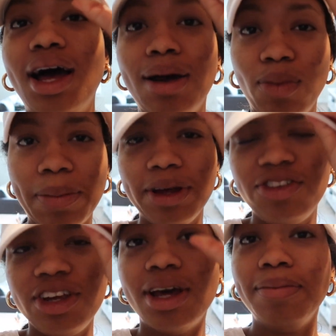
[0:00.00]
I'm
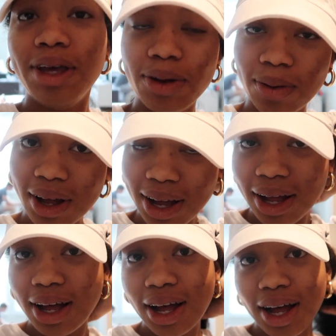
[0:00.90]
repping
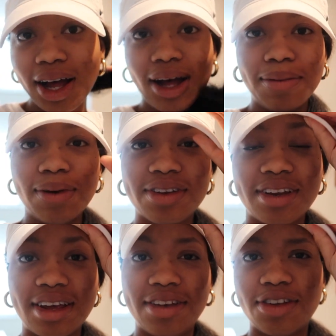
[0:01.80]
GW. Um, what was I
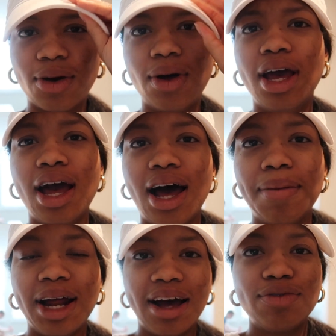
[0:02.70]
gonna say? So
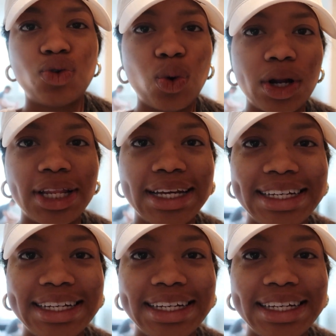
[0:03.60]
I'm gonna have